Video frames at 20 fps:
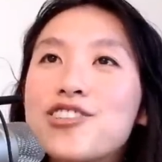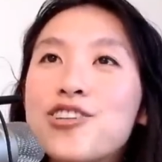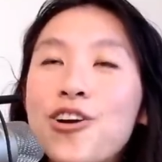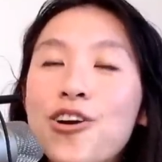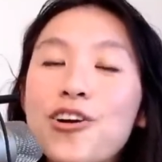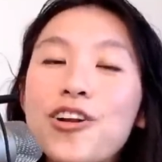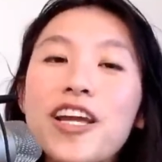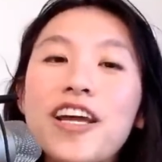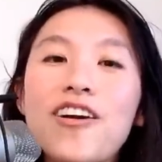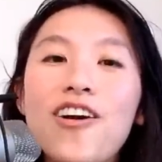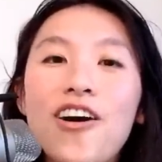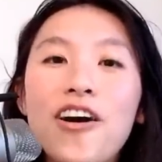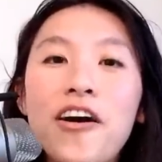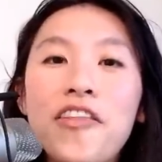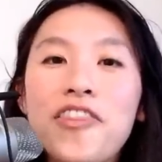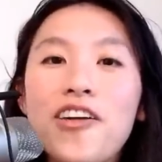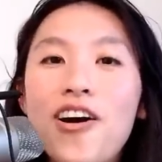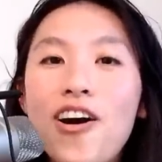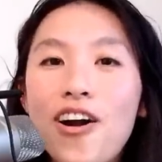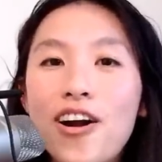turning
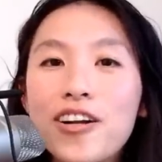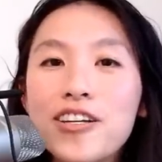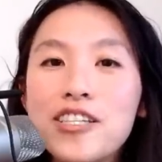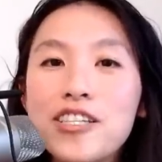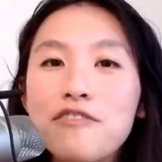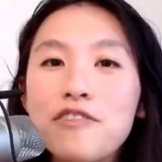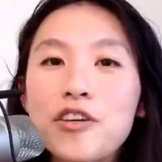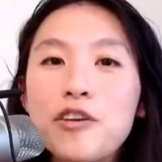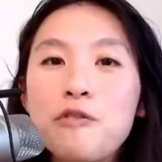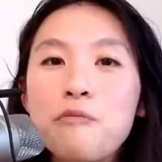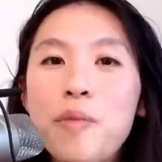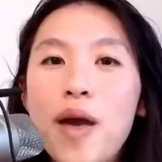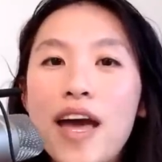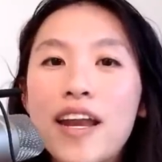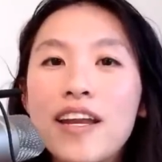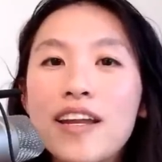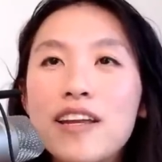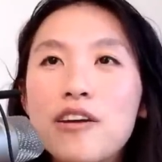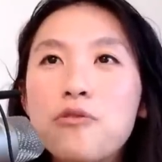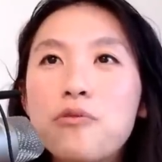on the hearts of
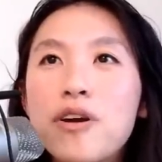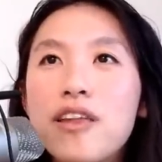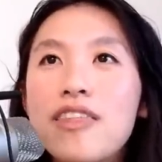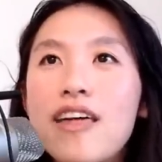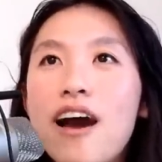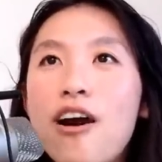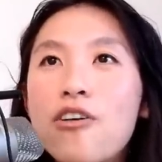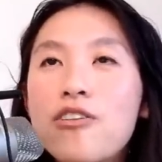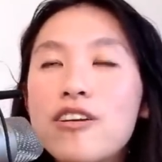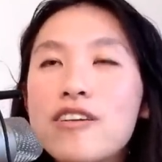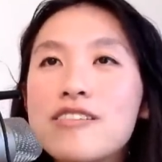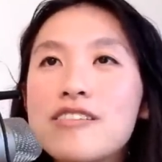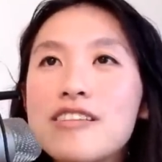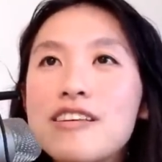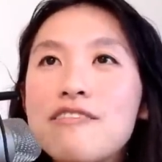humanity without us